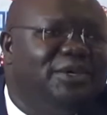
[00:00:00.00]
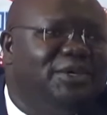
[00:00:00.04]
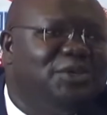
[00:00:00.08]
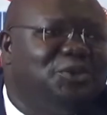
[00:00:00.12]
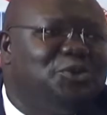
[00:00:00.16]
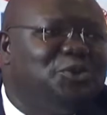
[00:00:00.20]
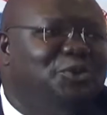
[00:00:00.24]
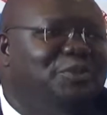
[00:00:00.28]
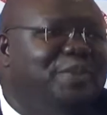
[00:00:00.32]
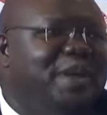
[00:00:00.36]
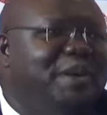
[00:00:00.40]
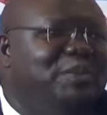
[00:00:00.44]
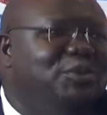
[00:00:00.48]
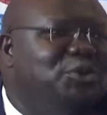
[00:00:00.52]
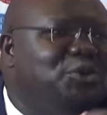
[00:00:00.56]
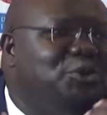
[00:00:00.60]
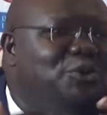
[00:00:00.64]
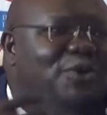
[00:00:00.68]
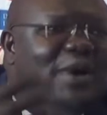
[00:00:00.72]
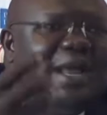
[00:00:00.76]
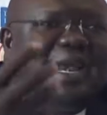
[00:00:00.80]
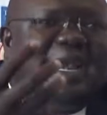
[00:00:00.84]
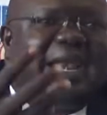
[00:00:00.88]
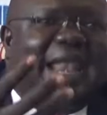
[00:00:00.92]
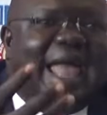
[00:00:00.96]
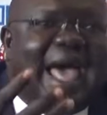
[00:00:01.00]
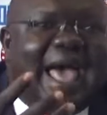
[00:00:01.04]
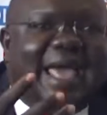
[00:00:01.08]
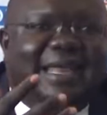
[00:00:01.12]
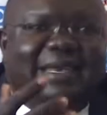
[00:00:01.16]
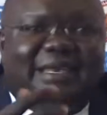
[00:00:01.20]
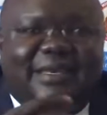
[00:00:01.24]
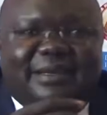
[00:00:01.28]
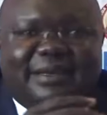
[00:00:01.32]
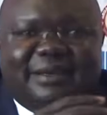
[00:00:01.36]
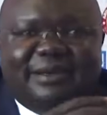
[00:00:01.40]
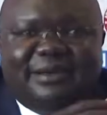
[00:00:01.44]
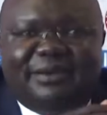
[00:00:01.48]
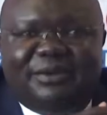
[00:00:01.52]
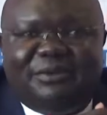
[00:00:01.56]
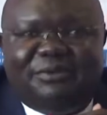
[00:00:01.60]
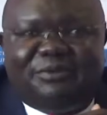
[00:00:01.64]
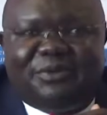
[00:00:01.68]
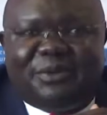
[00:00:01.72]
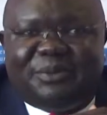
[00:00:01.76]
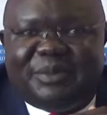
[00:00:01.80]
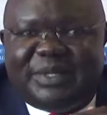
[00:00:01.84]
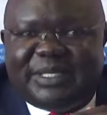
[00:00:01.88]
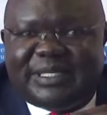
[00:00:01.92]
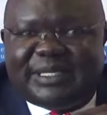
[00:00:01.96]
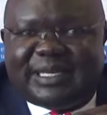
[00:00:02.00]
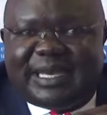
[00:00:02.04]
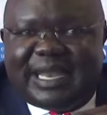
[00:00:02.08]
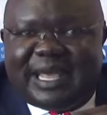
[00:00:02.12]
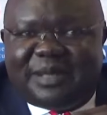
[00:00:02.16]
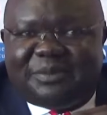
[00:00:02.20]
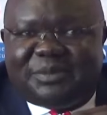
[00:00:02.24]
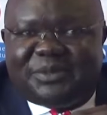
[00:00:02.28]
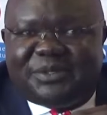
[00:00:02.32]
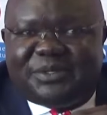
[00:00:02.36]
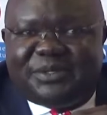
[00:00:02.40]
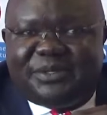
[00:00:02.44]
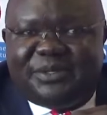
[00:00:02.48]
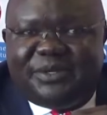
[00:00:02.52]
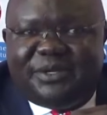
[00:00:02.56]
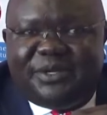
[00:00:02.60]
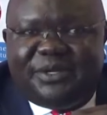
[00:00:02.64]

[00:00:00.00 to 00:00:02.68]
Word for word: should be able to go and learn from these clubs.